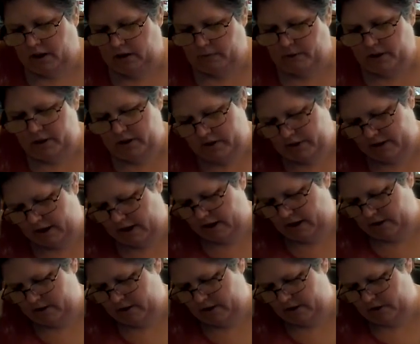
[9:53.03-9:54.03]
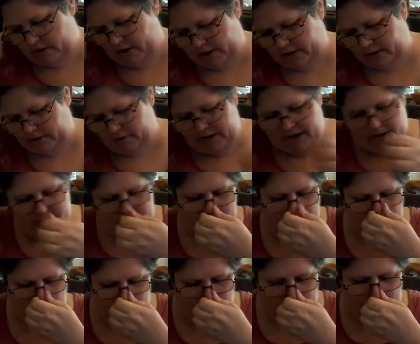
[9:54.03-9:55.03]
where the hell... Okay,
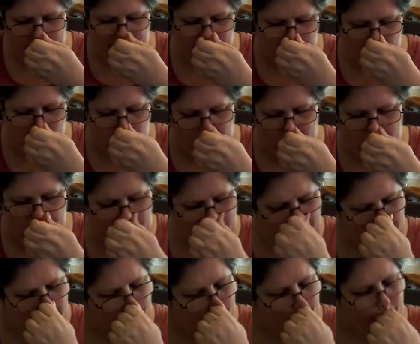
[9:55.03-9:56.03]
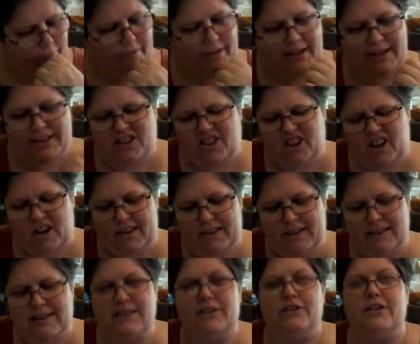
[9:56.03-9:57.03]
324 And when I started
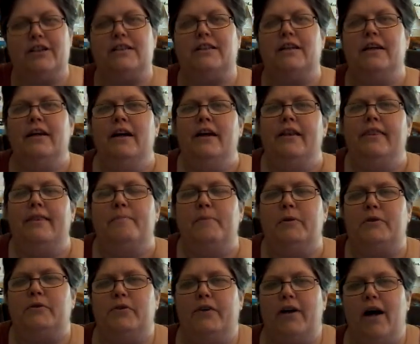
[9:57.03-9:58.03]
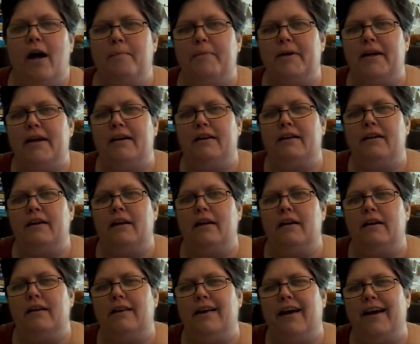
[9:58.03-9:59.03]
this series, the books were coming in
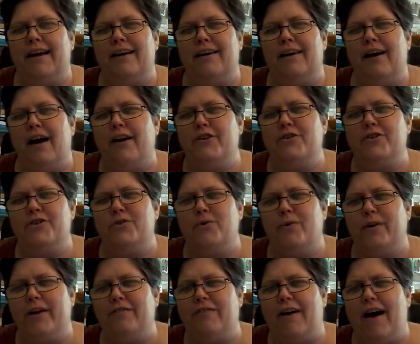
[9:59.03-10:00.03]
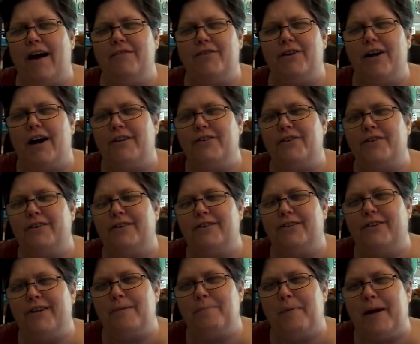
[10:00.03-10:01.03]
like 125 or
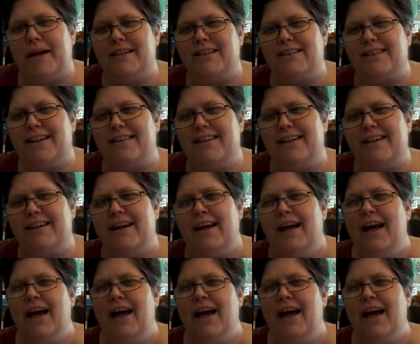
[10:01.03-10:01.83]
130 pages, I think.